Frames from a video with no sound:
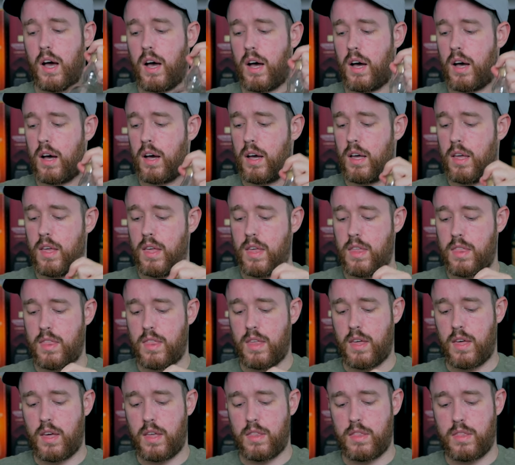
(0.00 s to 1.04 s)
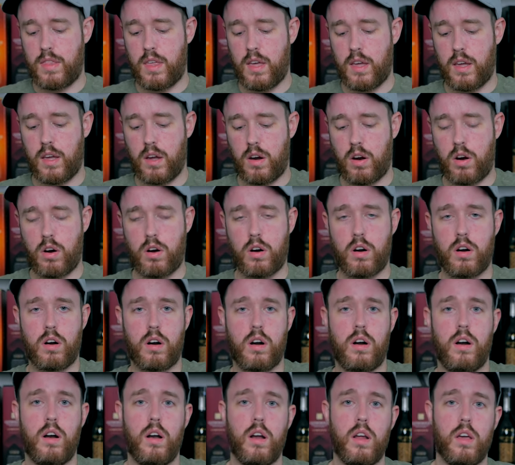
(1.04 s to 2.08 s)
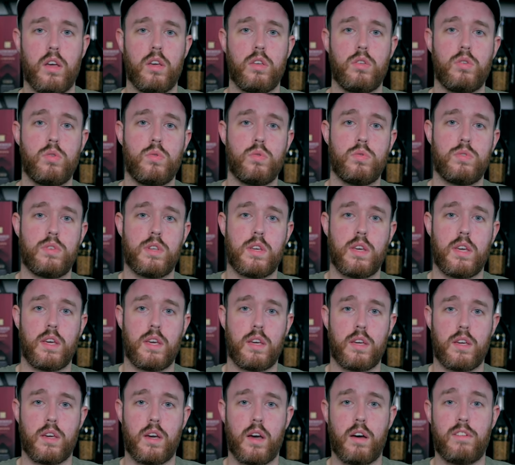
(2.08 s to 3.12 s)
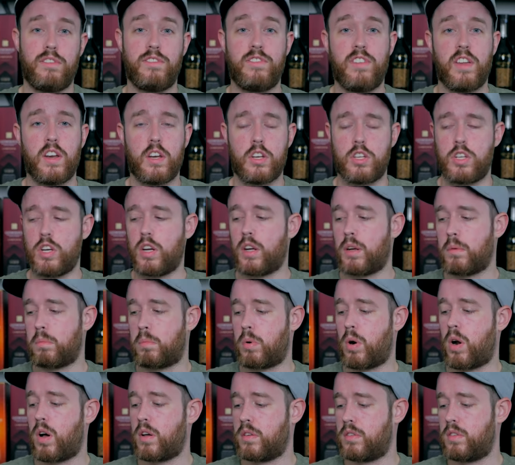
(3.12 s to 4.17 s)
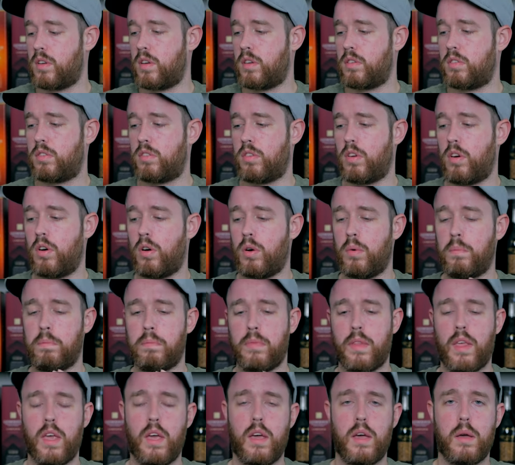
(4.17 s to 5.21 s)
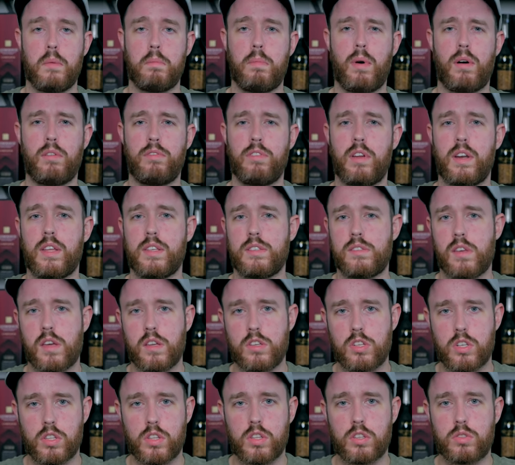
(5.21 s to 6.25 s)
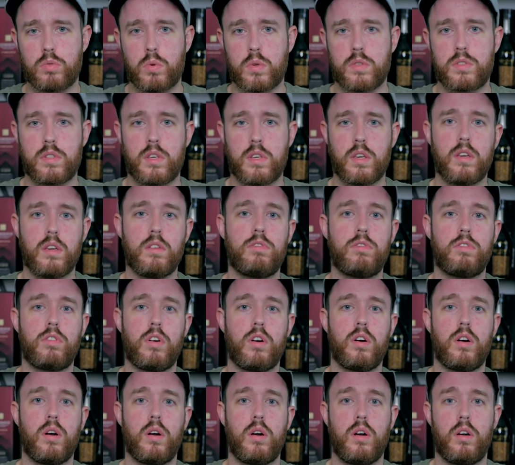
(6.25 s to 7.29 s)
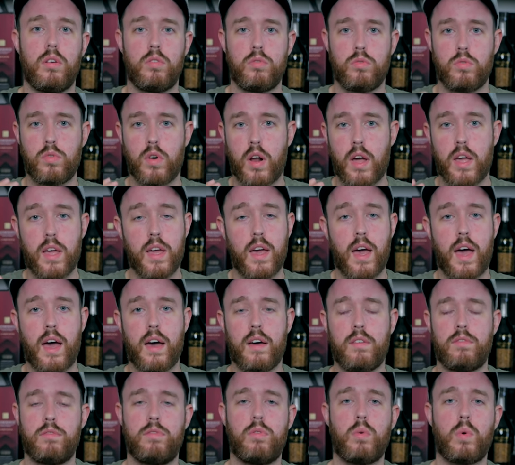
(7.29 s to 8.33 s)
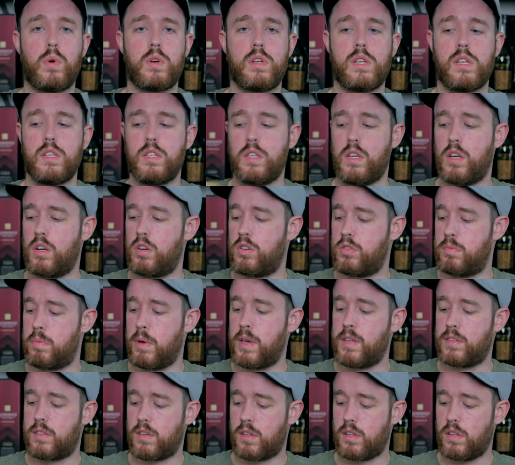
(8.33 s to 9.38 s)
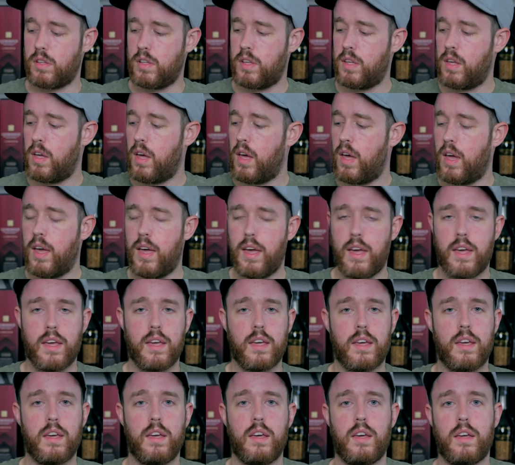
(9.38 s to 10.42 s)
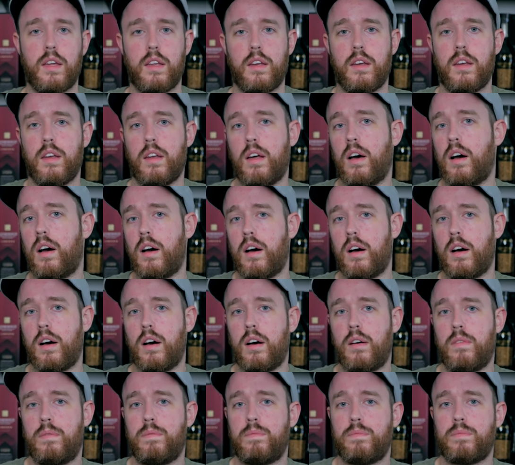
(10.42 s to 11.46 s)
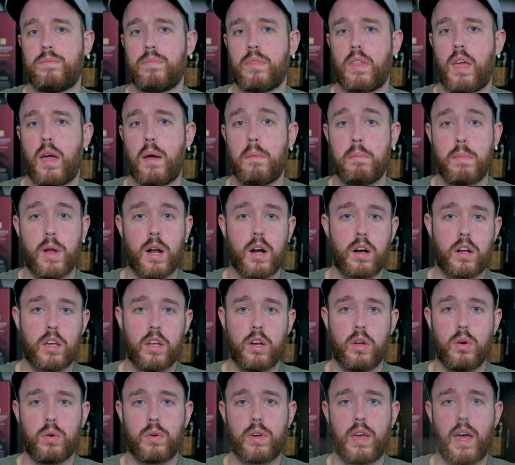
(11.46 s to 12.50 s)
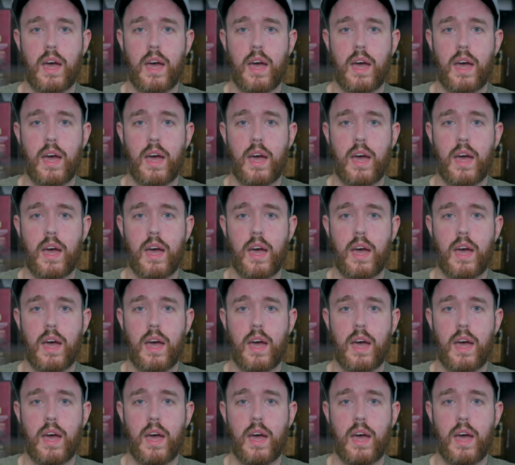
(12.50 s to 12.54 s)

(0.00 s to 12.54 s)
uh, in that they are using a finishing process. So Balvenie's aging this whiskey for right at 14 years, basically, in uh, American oak